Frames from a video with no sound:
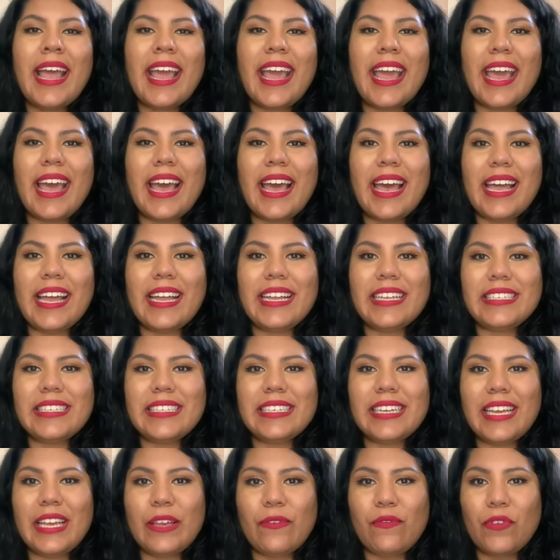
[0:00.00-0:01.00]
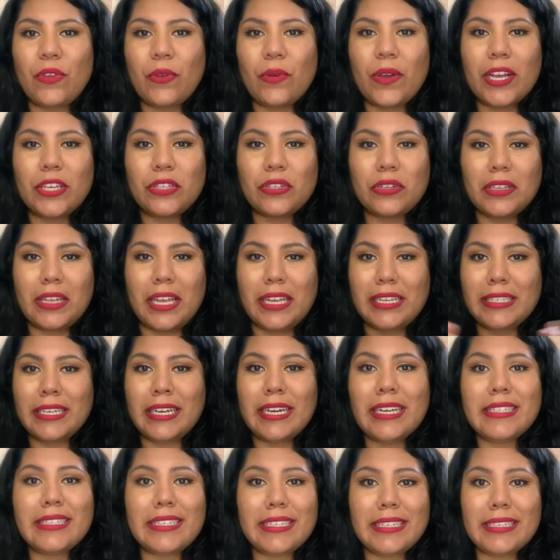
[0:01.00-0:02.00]
And if you guys are like
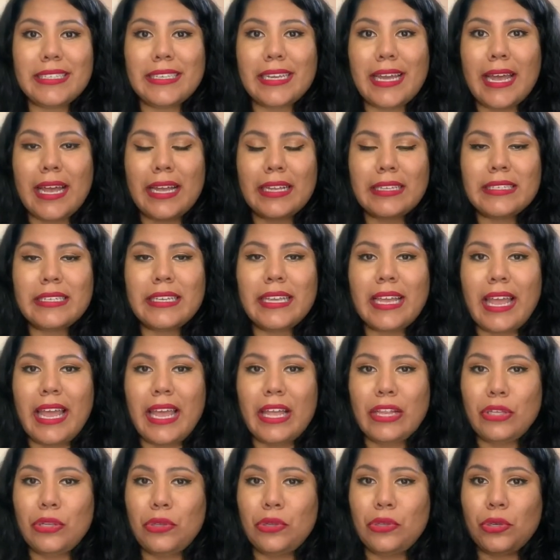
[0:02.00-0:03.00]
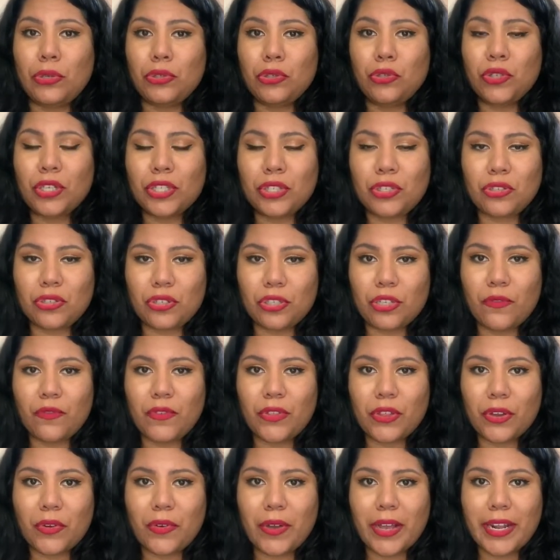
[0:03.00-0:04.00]
tons in debt and you don't trust yourself
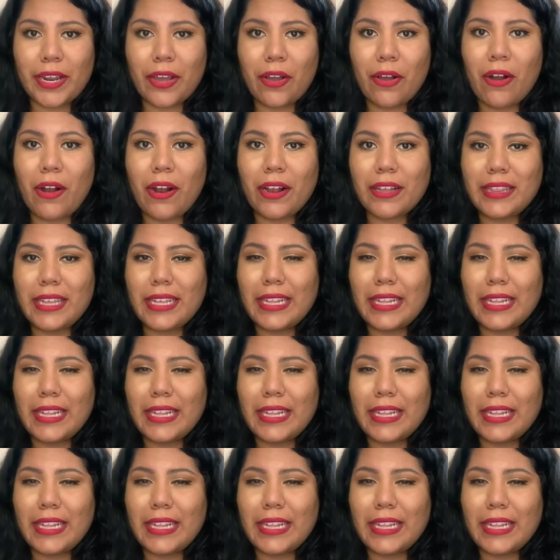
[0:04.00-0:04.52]
with a credit card,